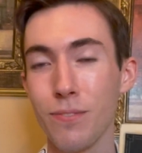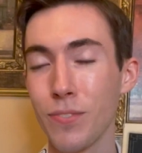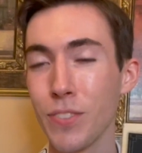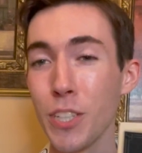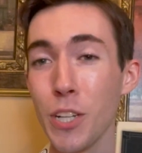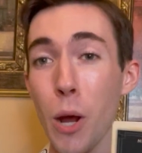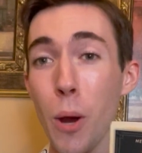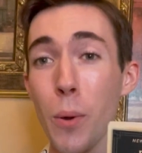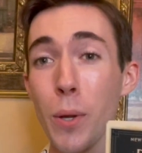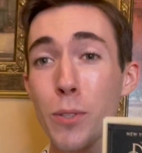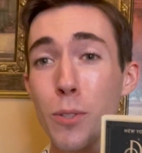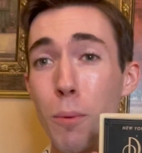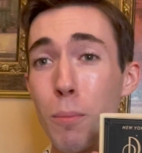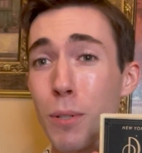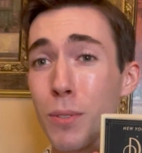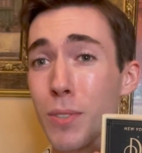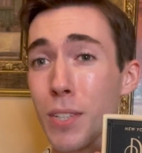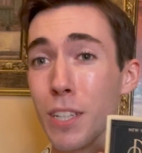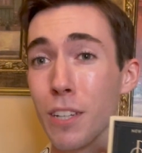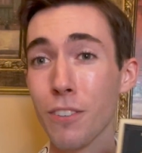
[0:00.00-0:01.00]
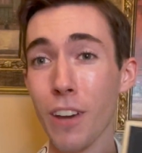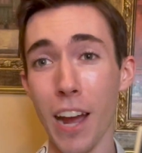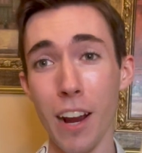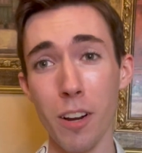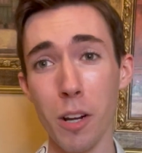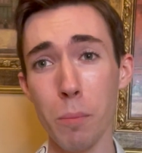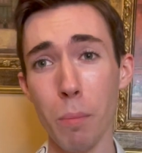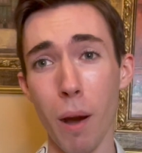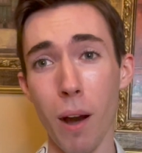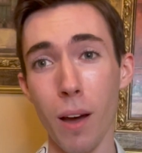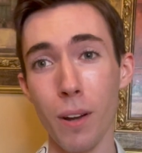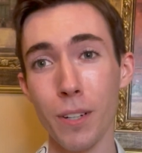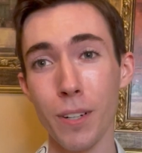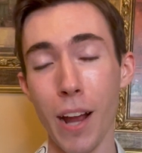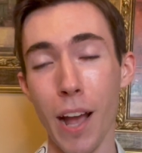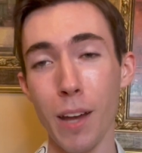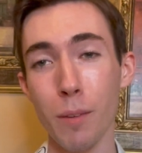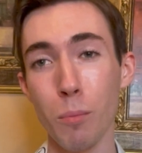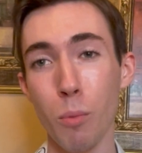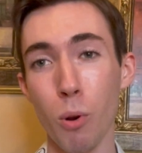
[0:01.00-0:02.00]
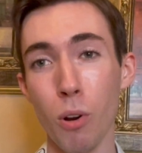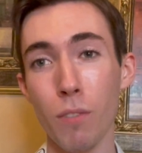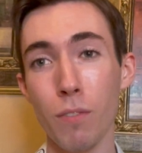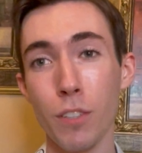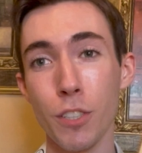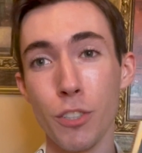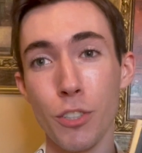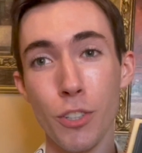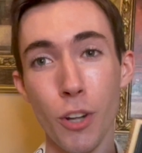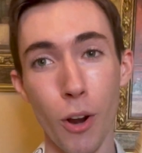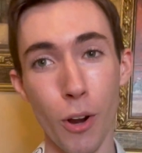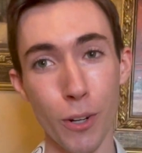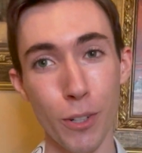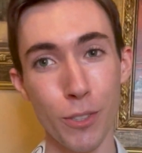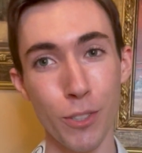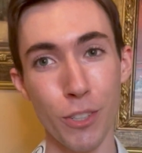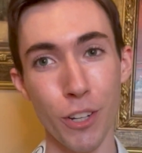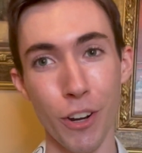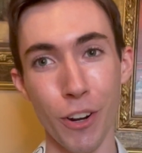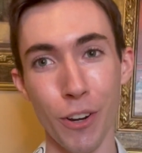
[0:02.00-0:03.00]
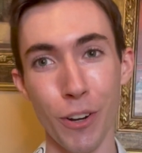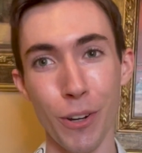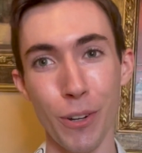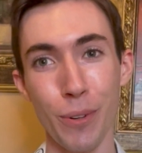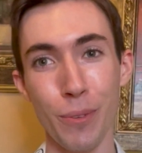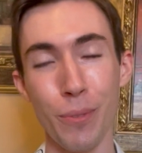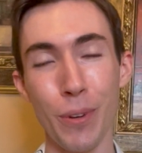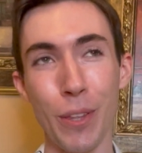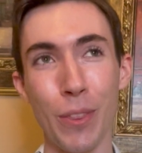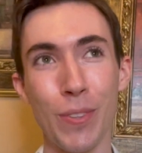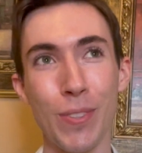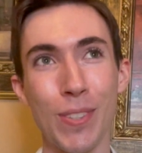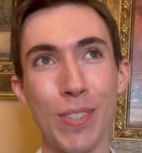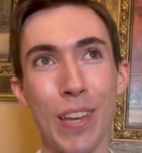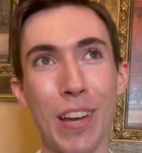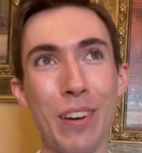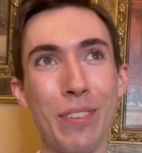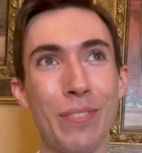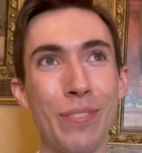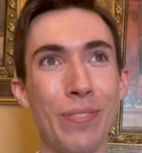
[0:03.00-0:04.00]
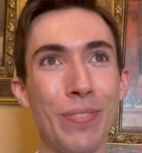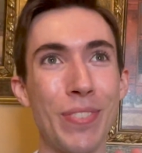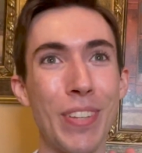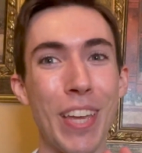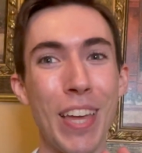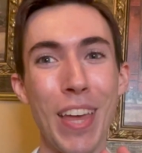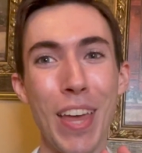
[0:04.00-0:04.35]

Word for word: you know, it's almost like if Harry Potter had more of a dark turn with some